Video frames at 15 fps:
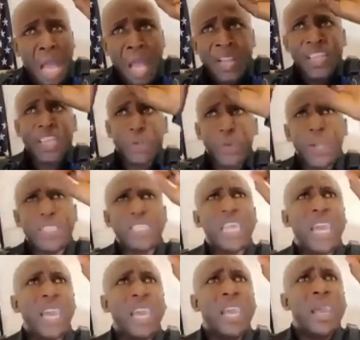The tweet
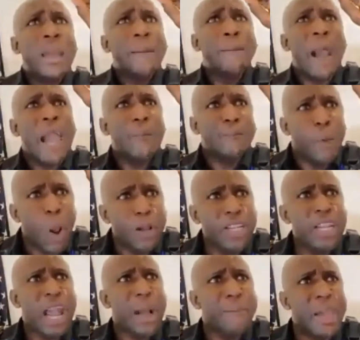say, by
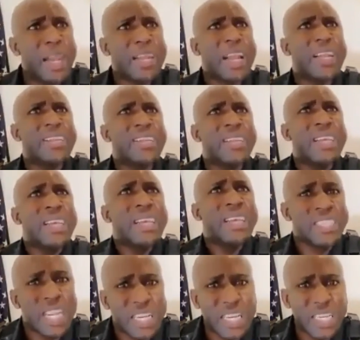burning American
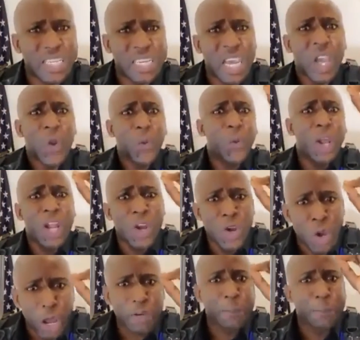cities will
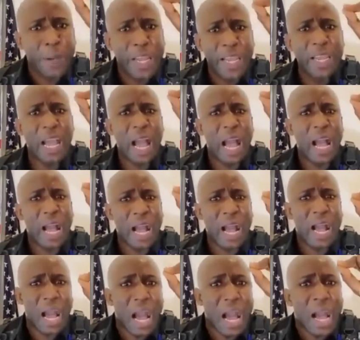not bring uh,
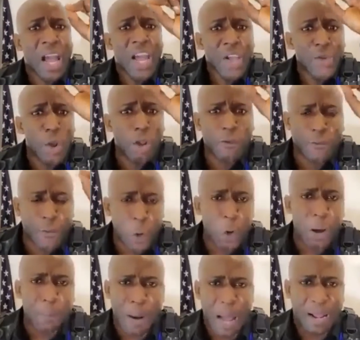uh, uh, George
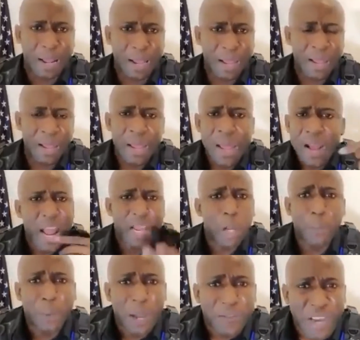Floyd back. Can you
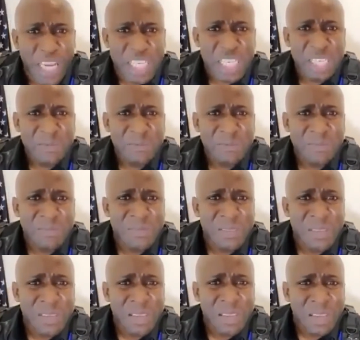believe this?
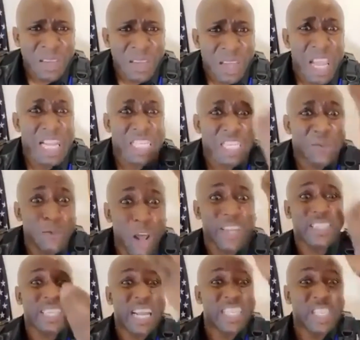It's
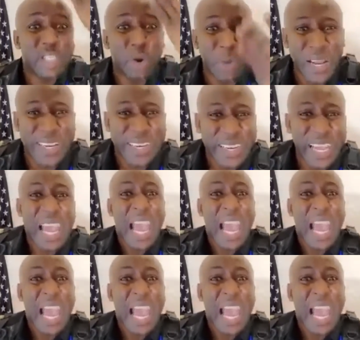nonsense tweet.